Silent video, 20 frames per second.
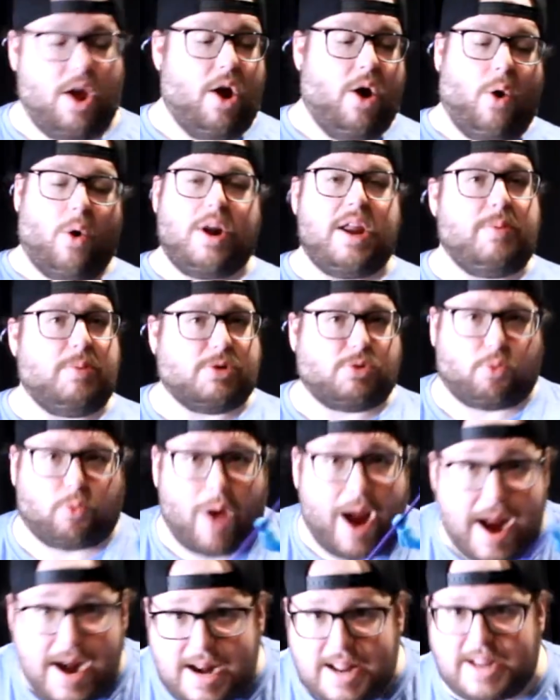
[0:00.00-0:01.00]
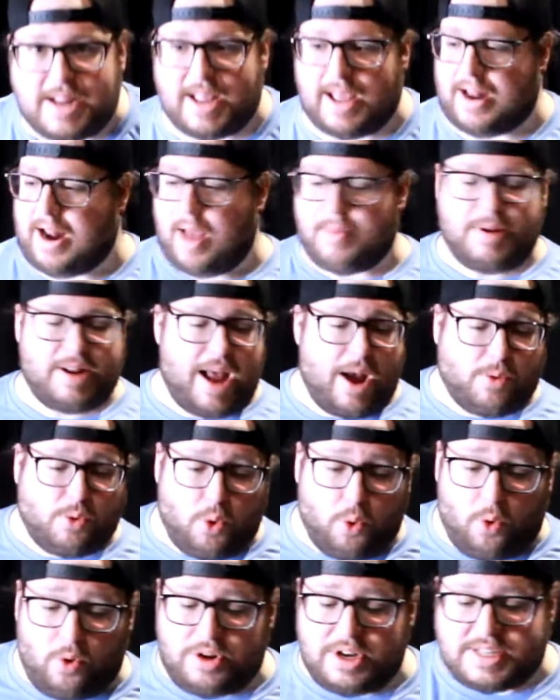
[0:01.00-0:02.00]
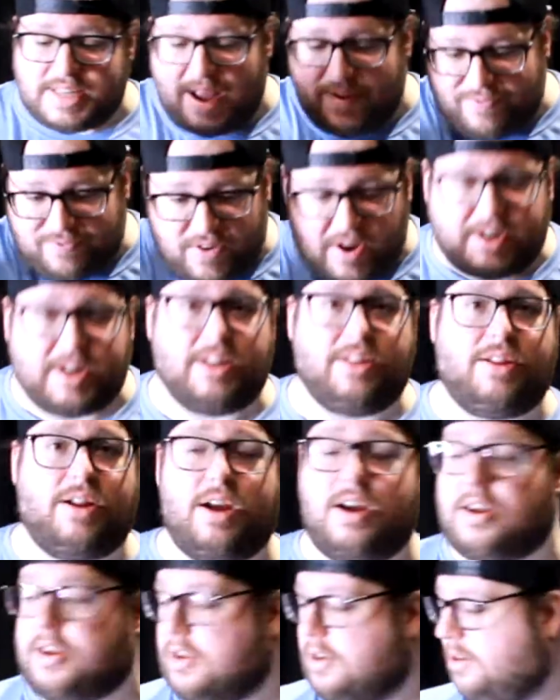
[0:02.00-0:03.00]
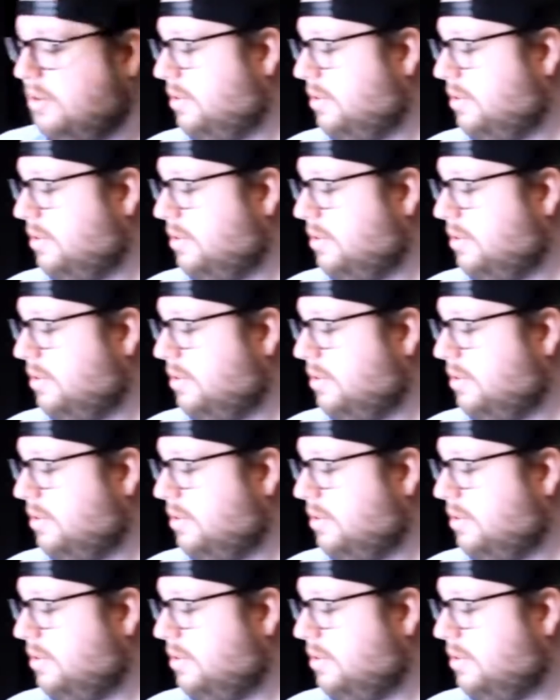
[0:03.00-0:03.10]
or he was riding it. I mean, how cool does that fucking look?